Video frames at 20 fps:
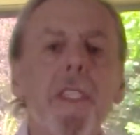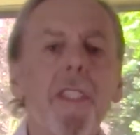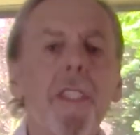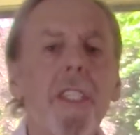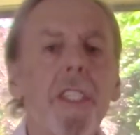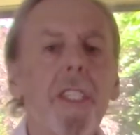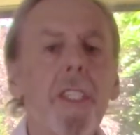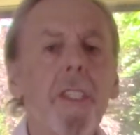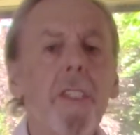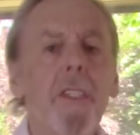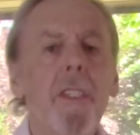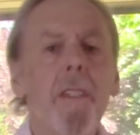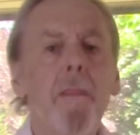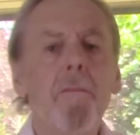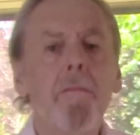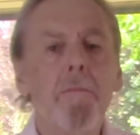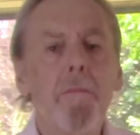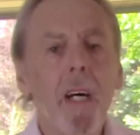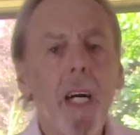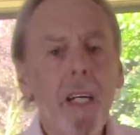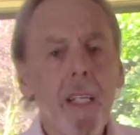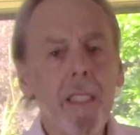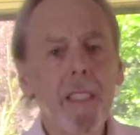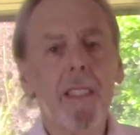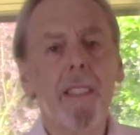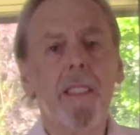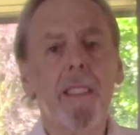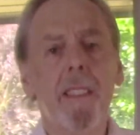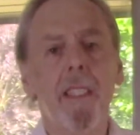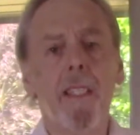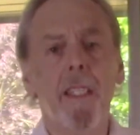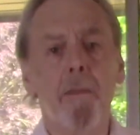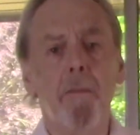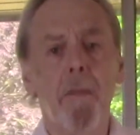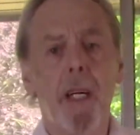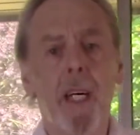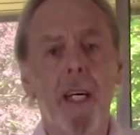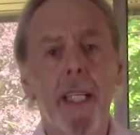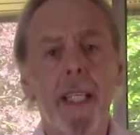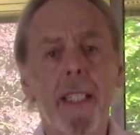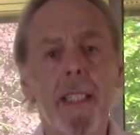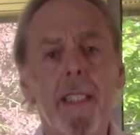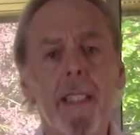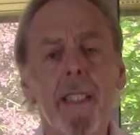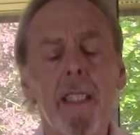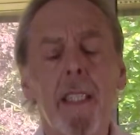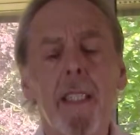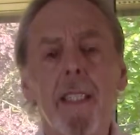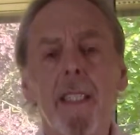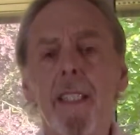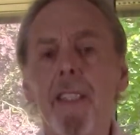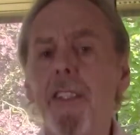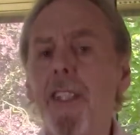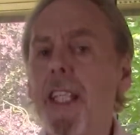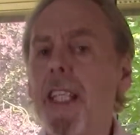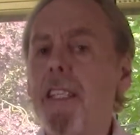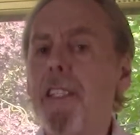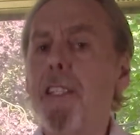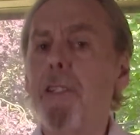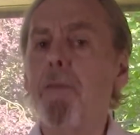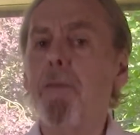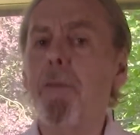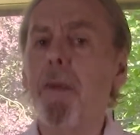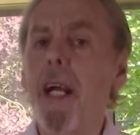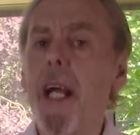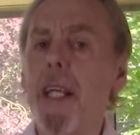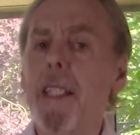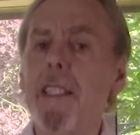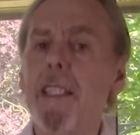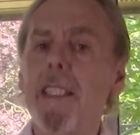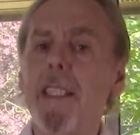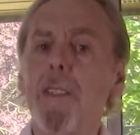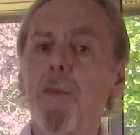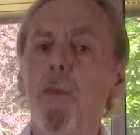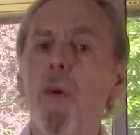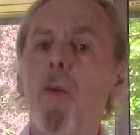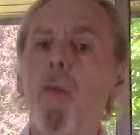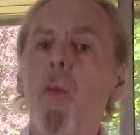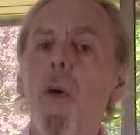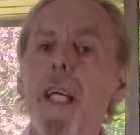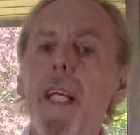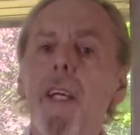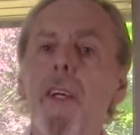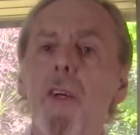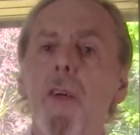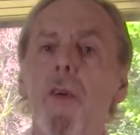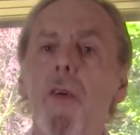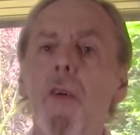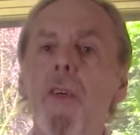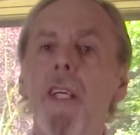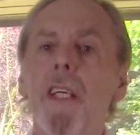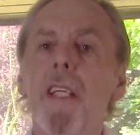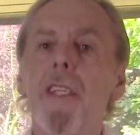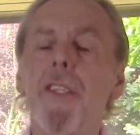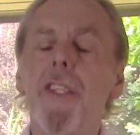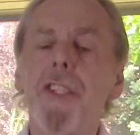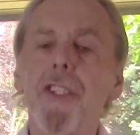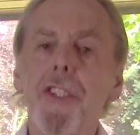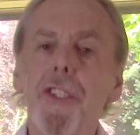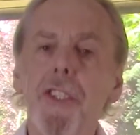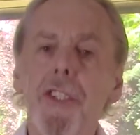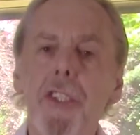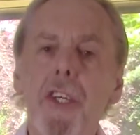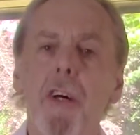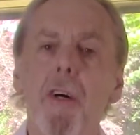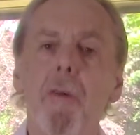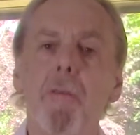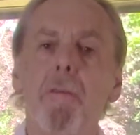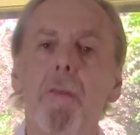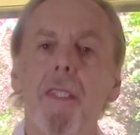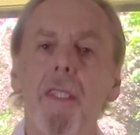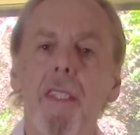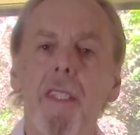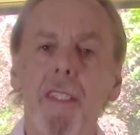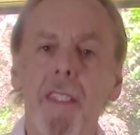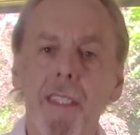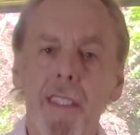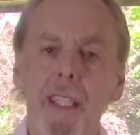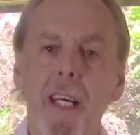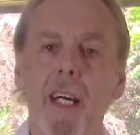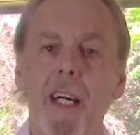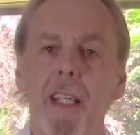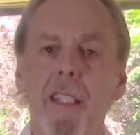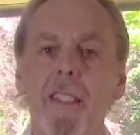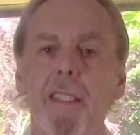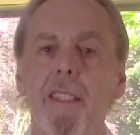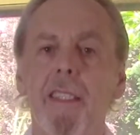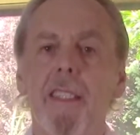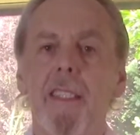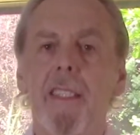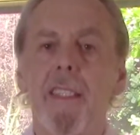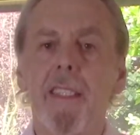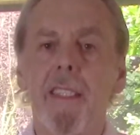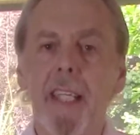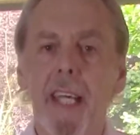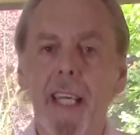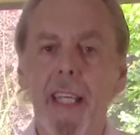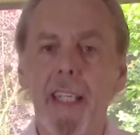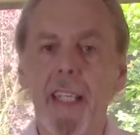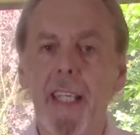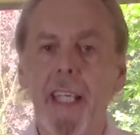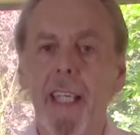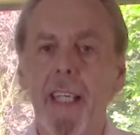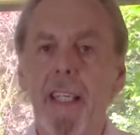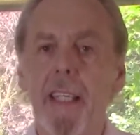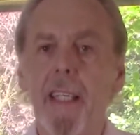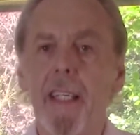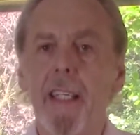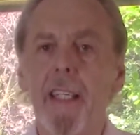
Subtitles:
to master the mind, you need to practice what we call the stop-start technique.